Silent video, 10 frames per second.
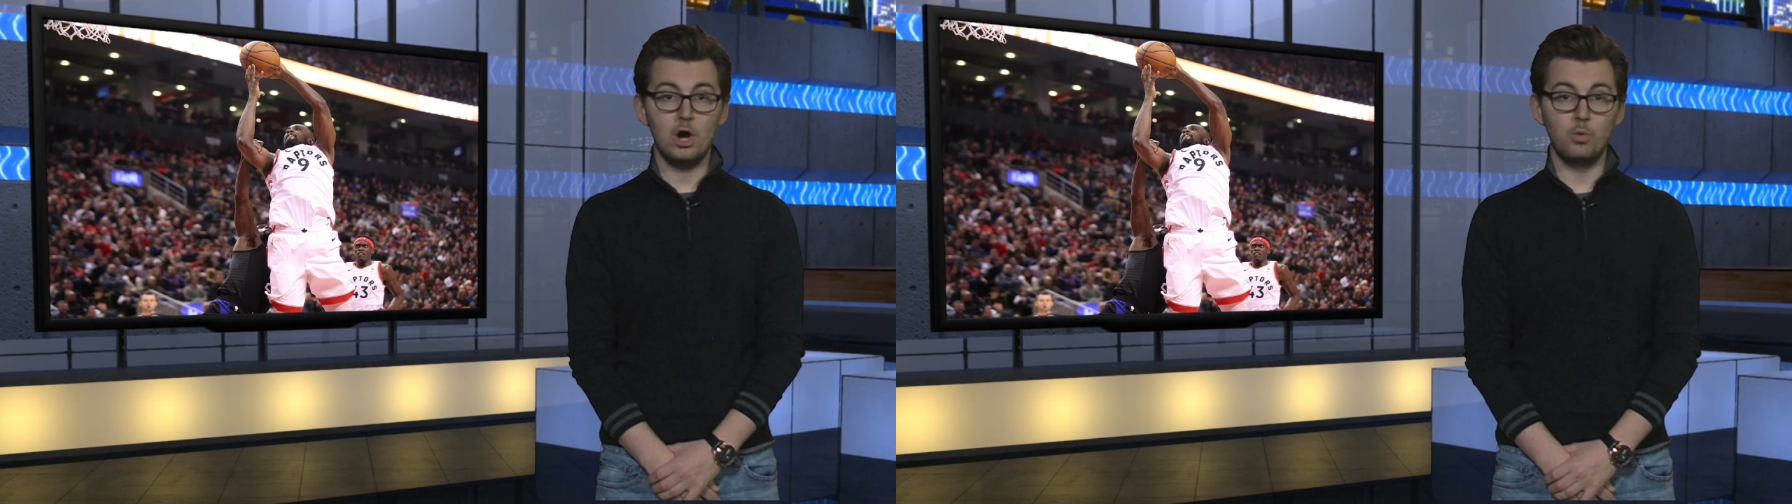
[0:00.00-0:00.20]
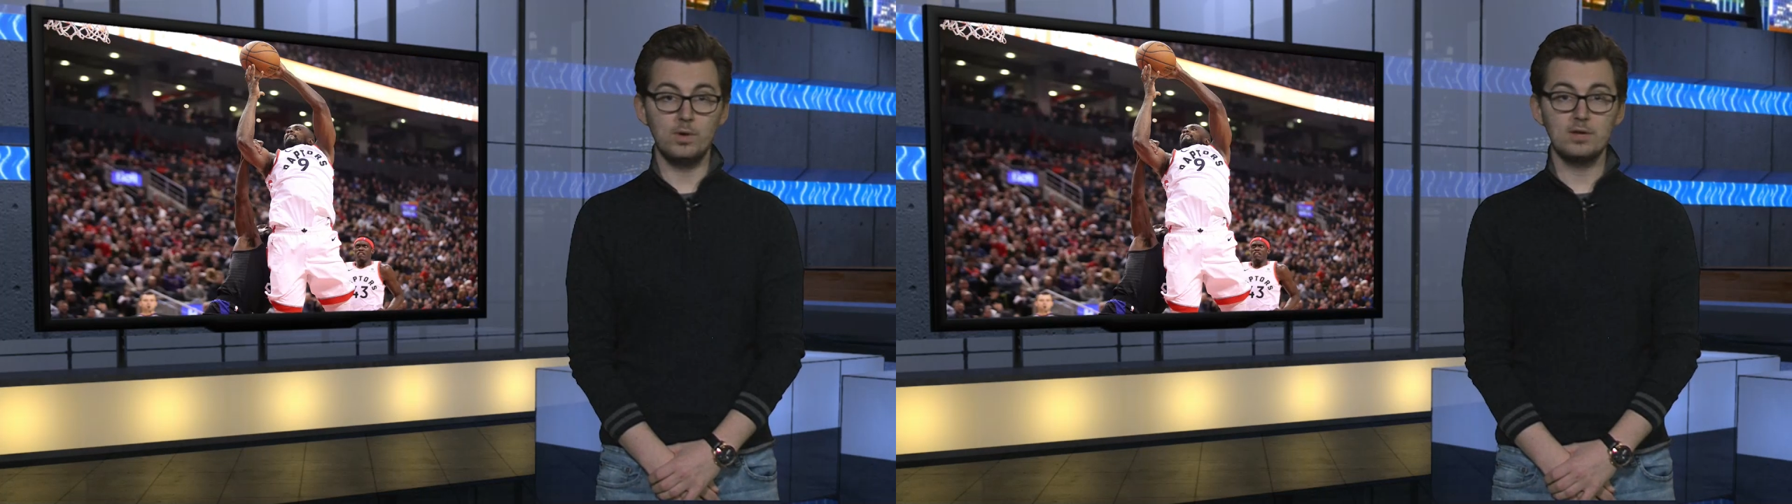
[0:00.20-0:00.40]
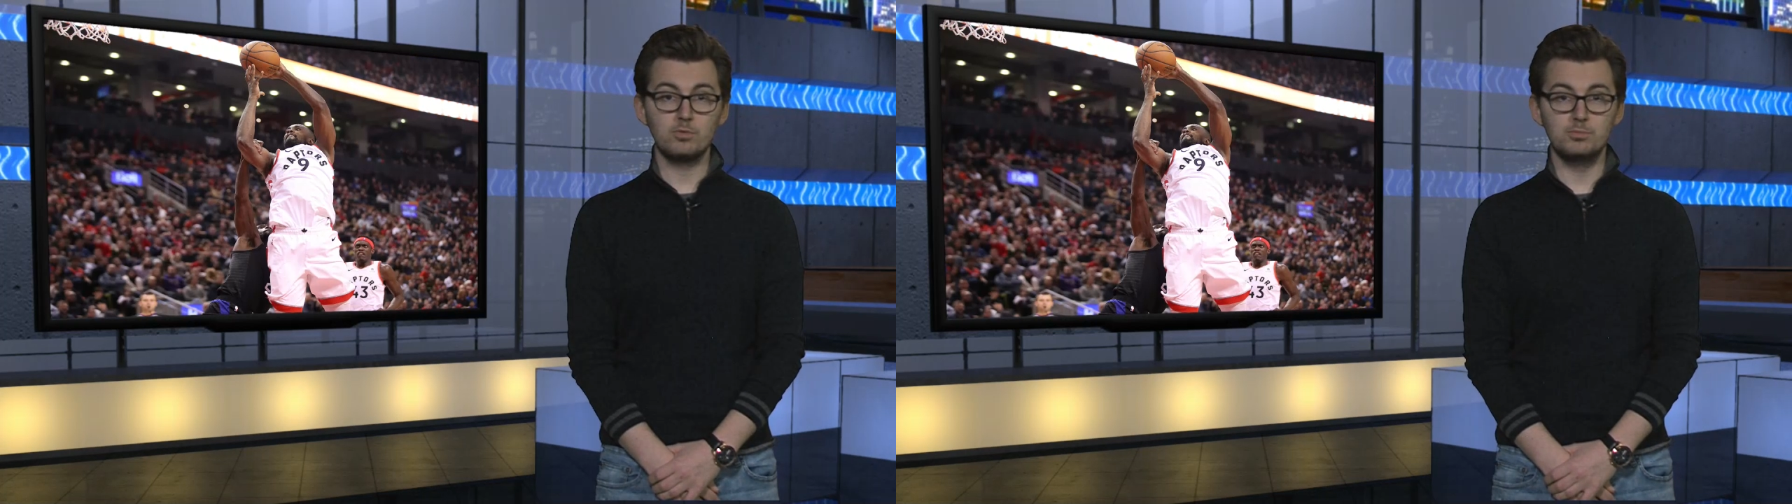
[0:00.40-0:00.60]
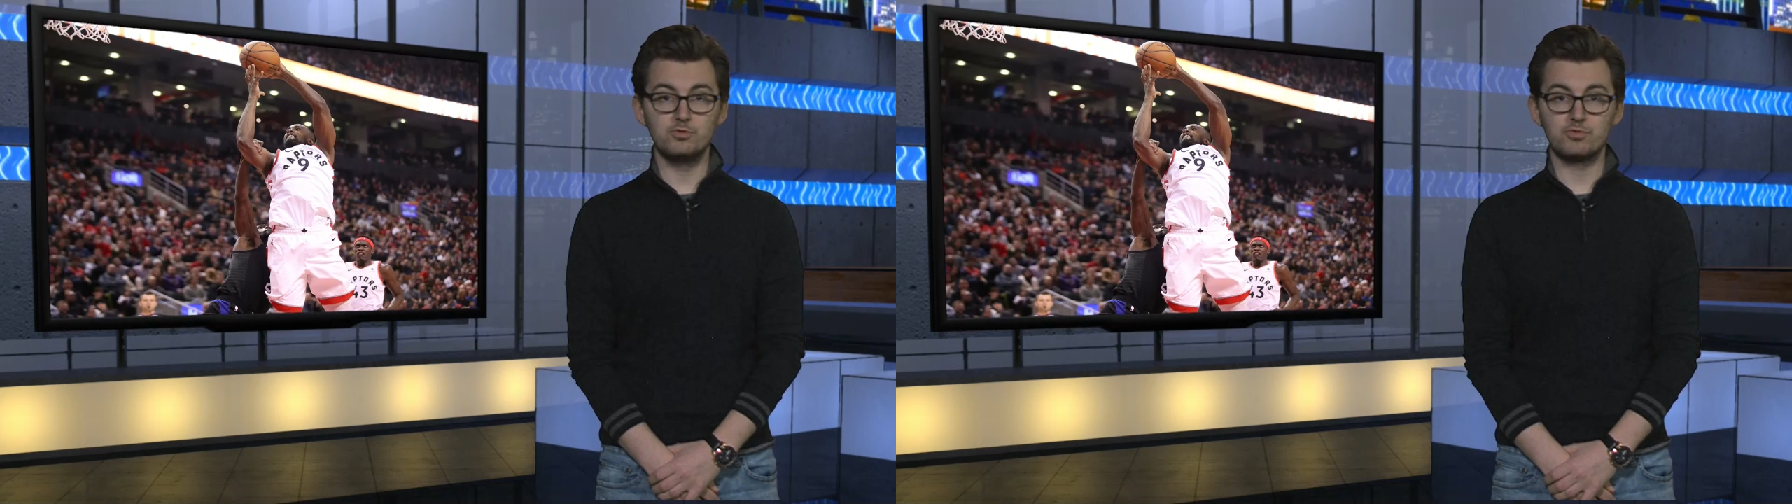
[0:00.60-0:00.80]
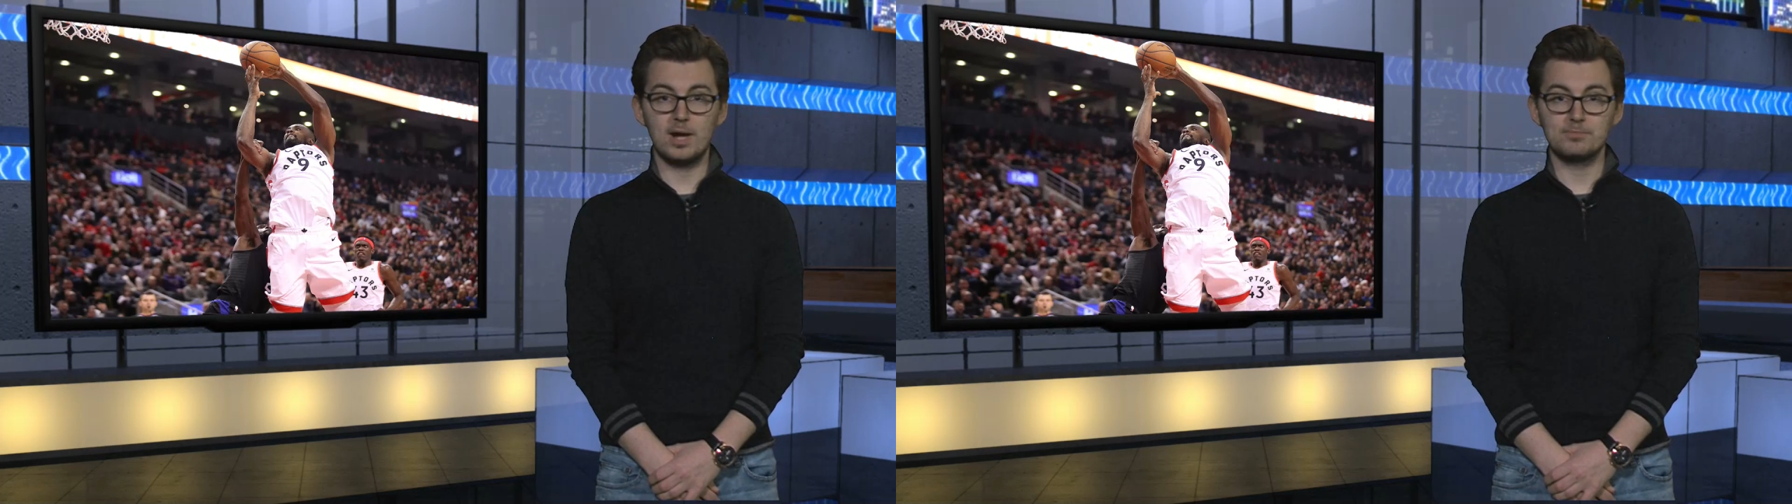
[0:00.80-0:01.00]
A win will
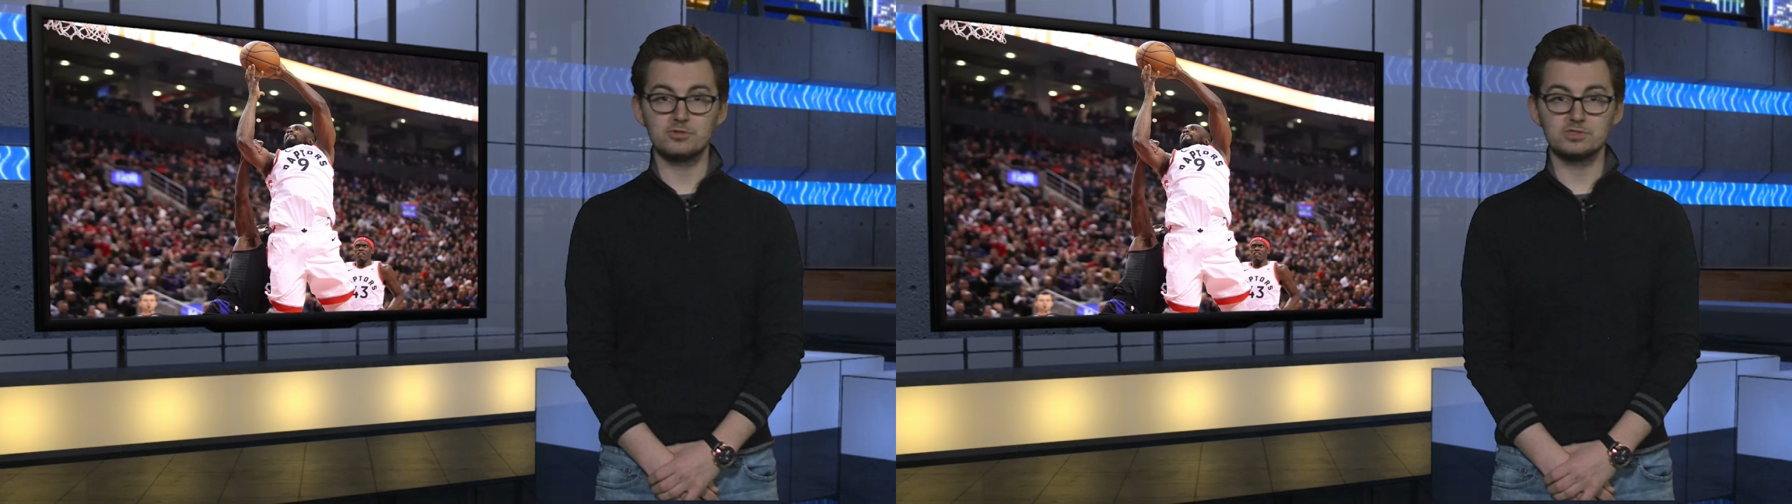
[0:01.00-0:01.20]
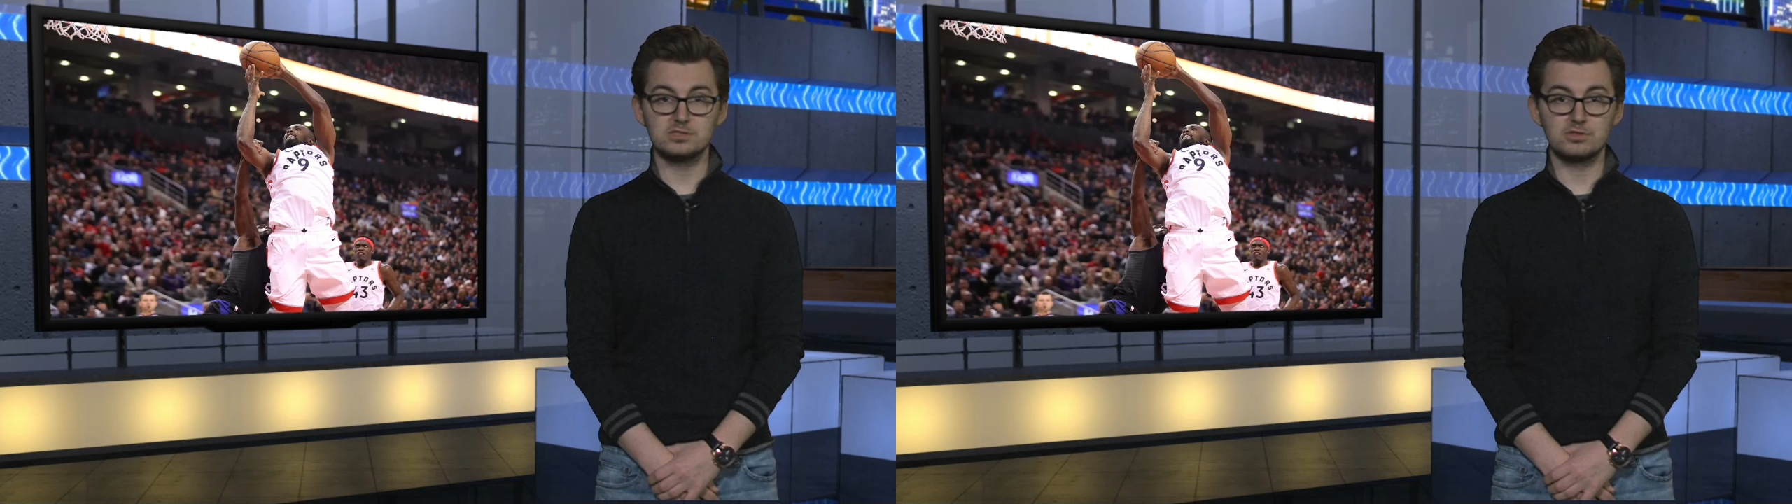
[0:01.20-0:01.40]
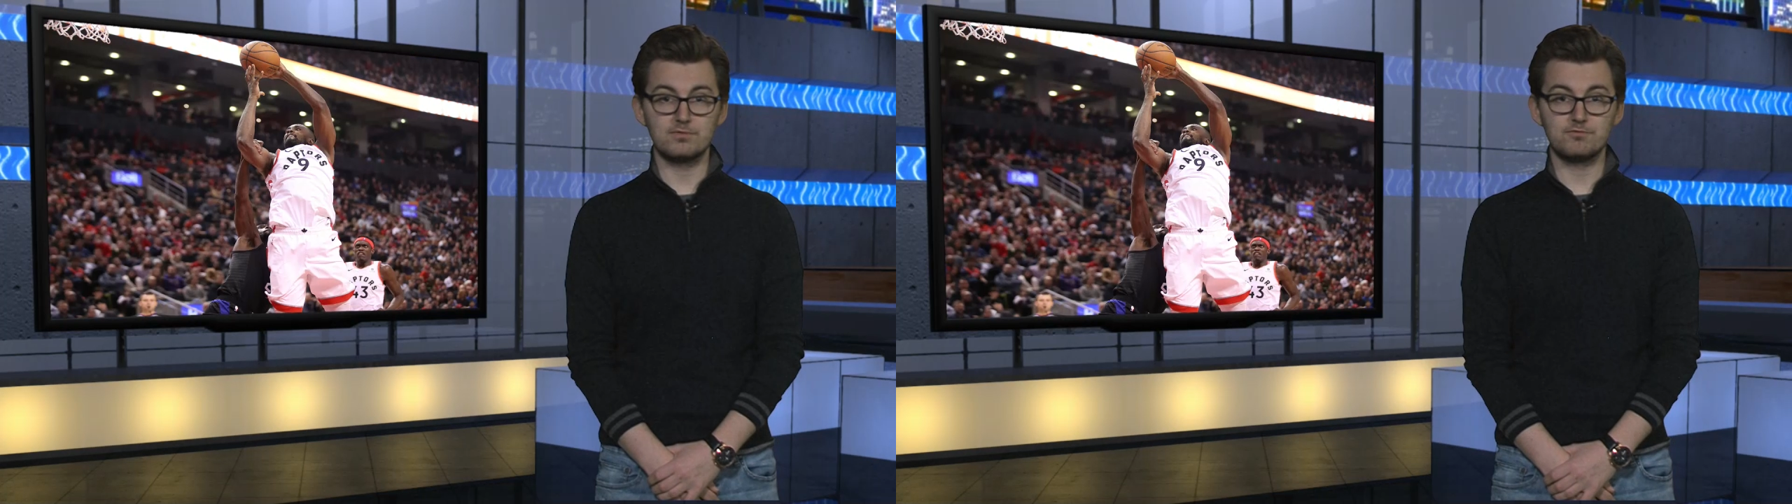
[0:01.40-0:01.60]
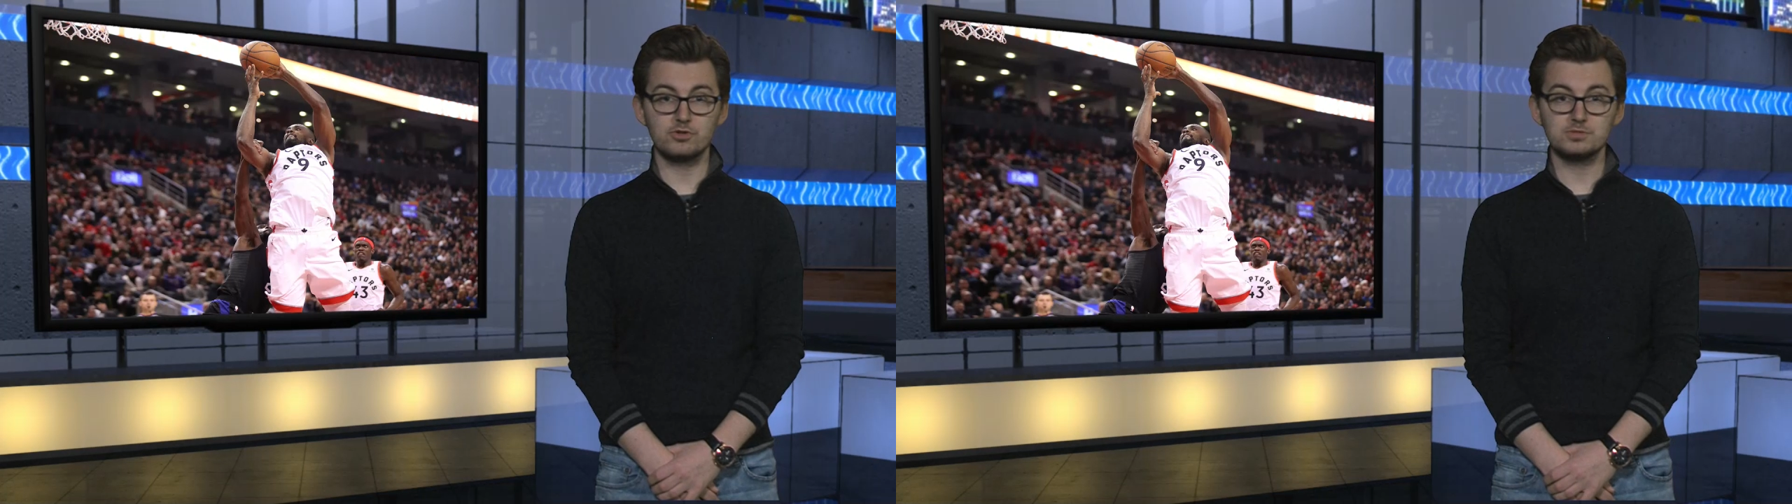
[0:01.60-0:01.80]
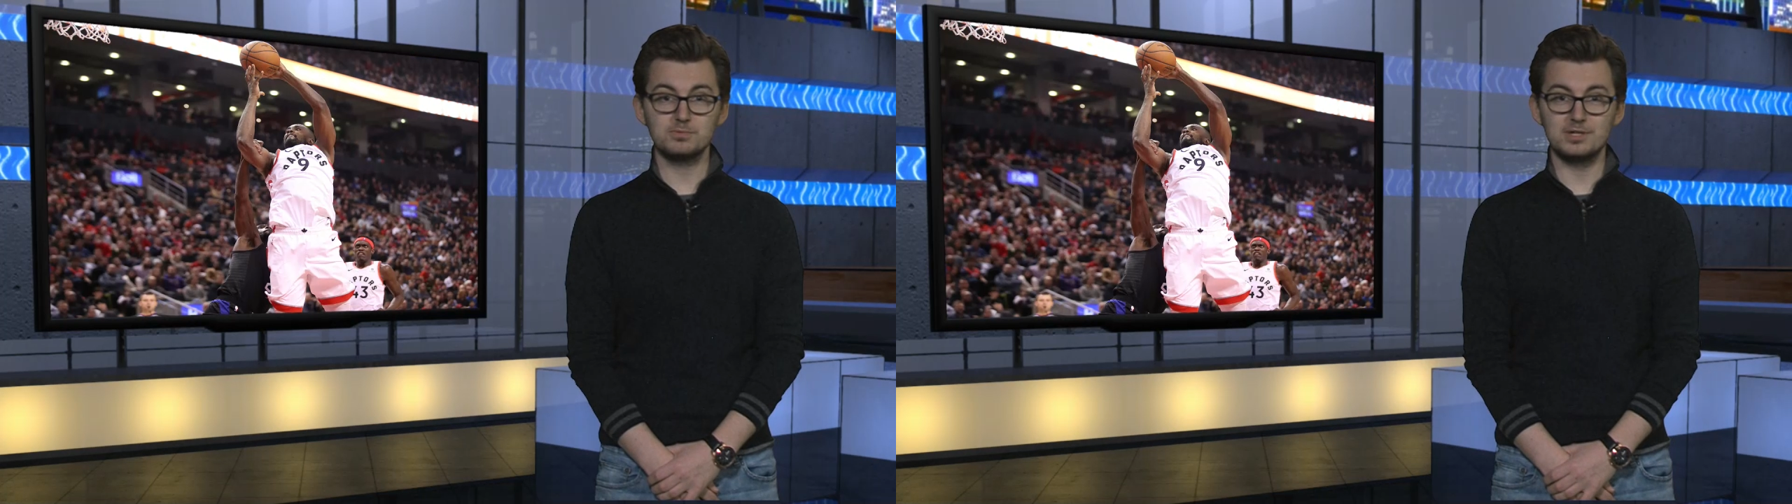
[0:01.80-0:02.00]
move Raptors into the first